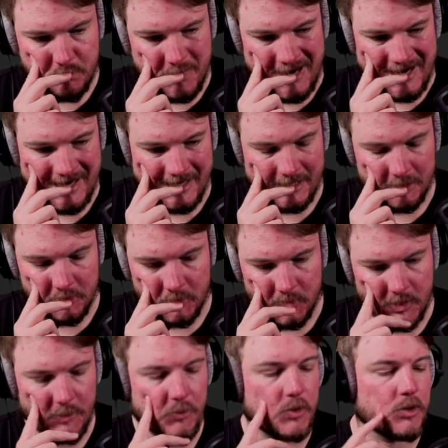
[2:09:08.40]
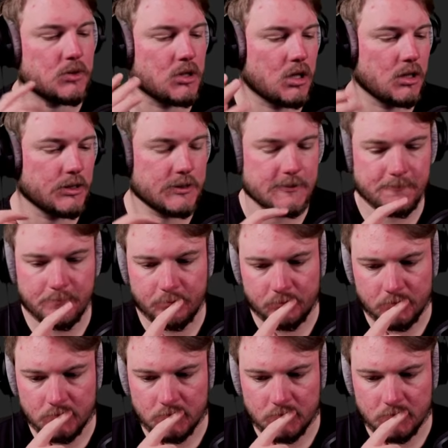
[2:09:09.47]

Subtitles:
Compile, what do you call it?